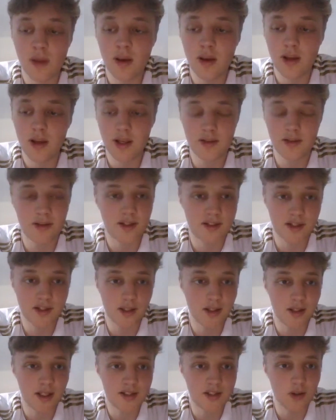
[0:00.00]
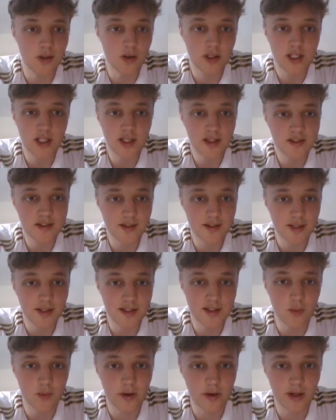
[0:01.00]
it's Youngie.
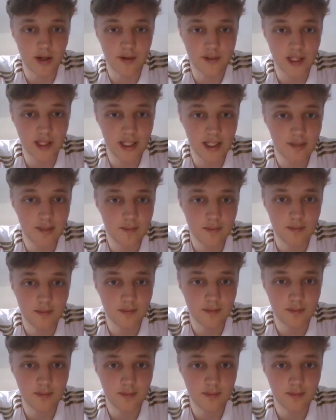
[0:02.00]
It's a one-off game.